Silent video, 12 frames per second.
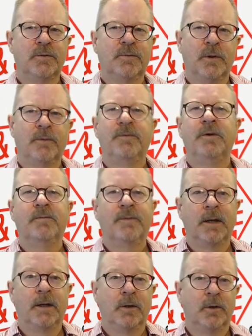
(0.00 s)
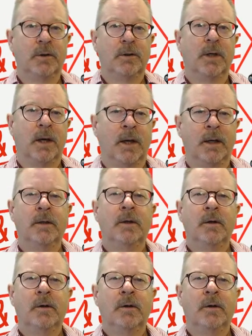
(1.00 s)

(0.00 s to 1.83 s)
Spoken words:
useful. Hopefully you'll find it a good guide